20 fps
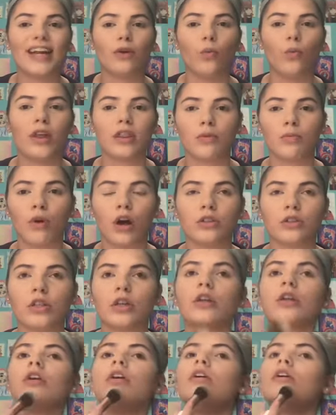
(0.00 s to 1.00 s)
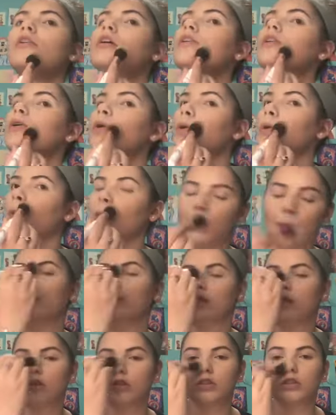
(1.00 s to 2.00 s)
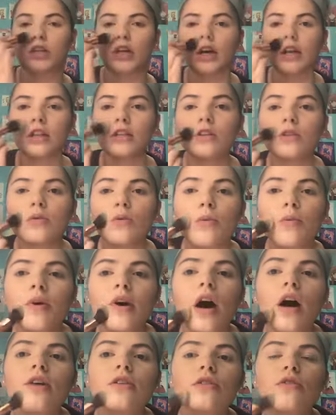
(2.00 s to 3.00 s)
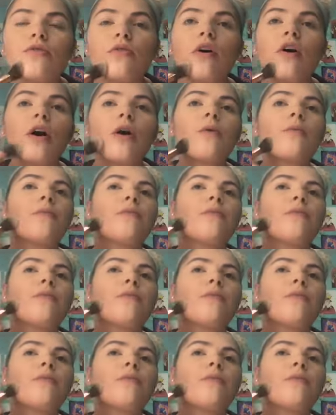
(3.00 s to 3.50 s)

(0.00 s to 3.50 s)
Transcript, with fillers: it with the bronzer. So yeah, this is what we got so far.